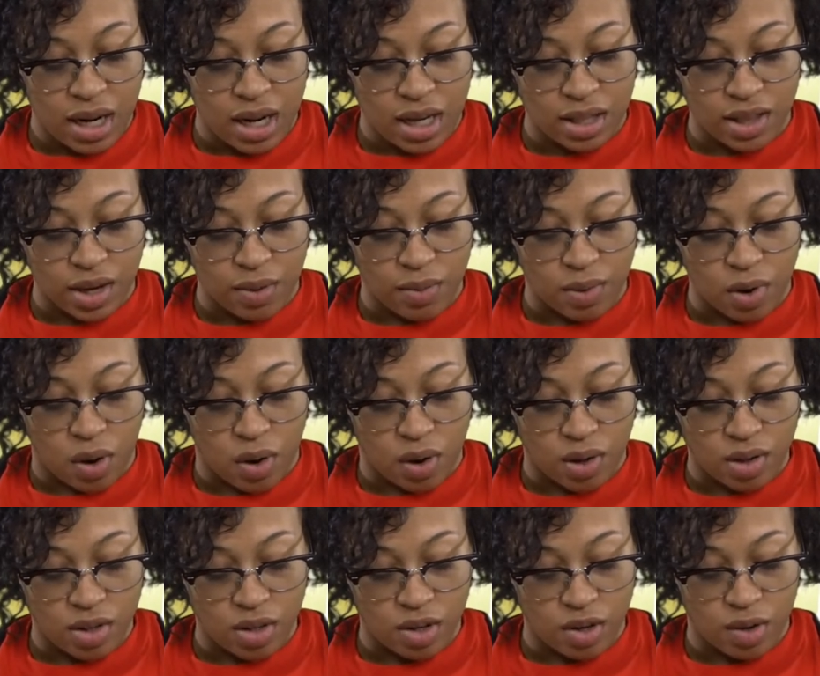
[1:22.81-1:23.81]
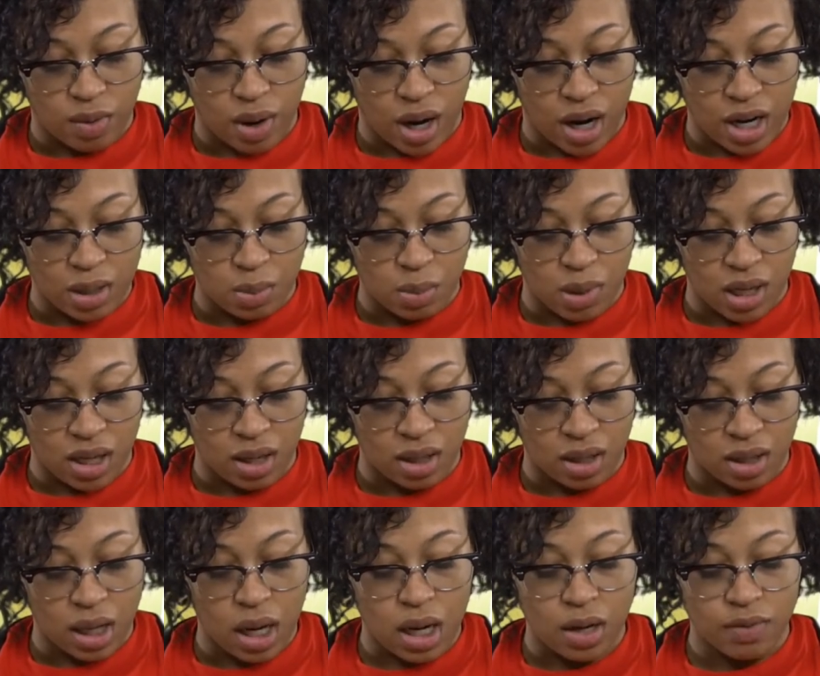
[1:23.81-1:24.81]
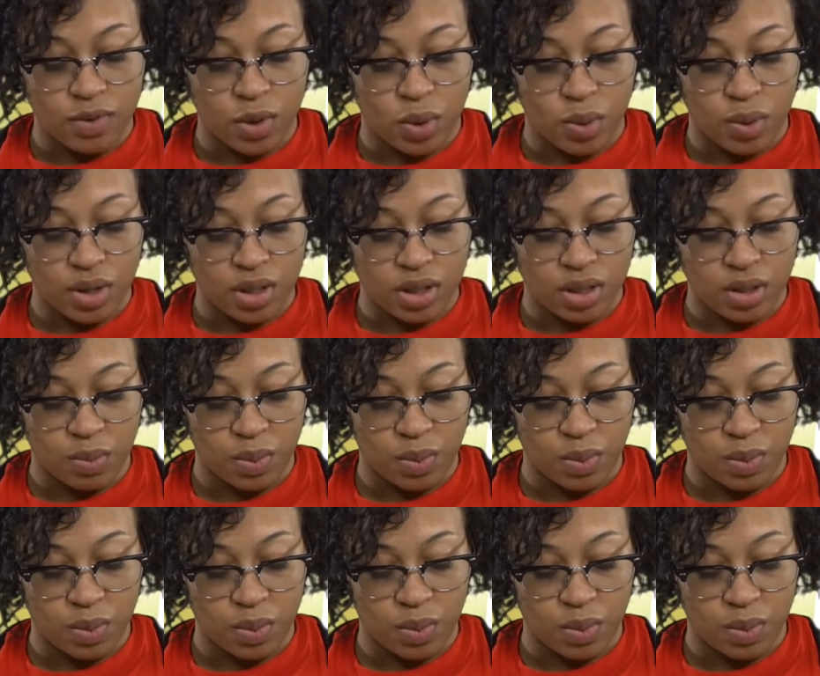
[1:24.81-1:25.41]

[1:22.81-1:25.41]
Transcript: And they were all in the garage making a lot of noise